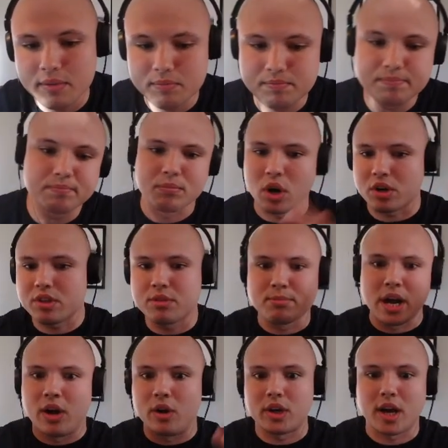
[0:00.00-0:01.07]
mark the
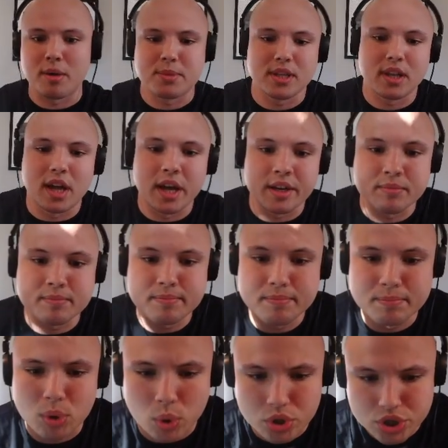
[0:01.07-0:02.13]
biocopy line
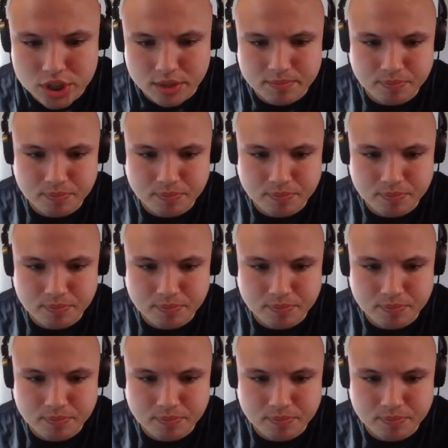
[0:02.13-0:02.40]
portion.